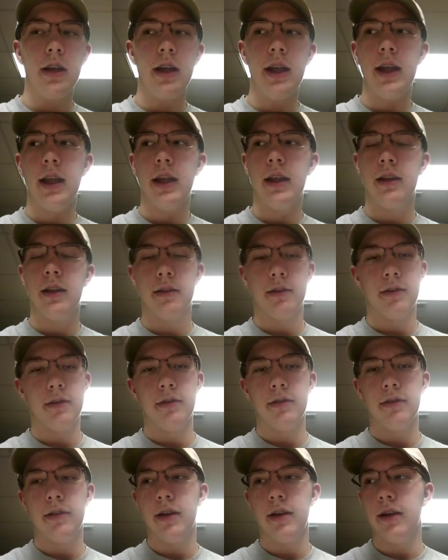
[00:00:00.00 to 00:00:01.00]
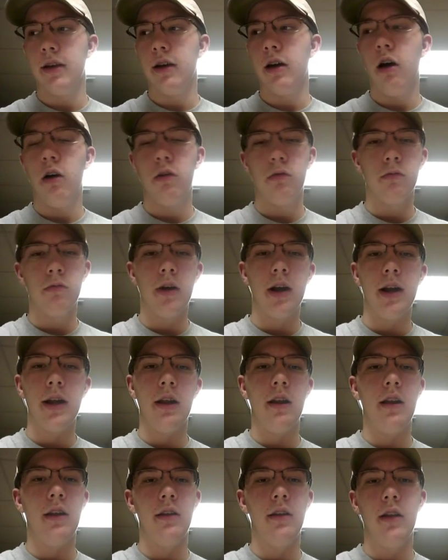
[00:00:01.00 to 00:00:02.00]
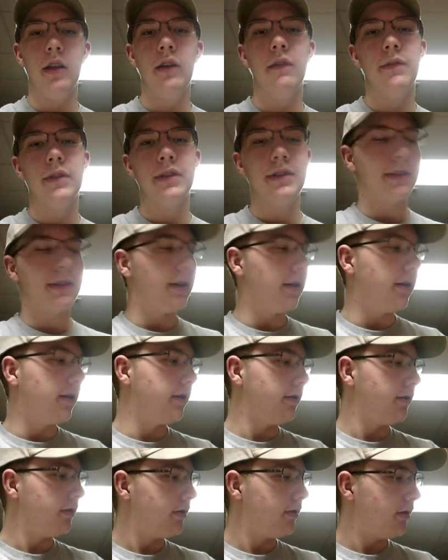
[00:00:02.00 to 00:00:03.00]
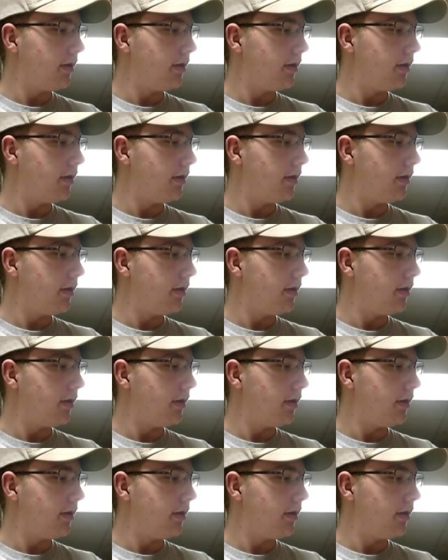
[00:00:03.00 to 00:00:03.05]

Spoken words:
and I'll right out love this gun,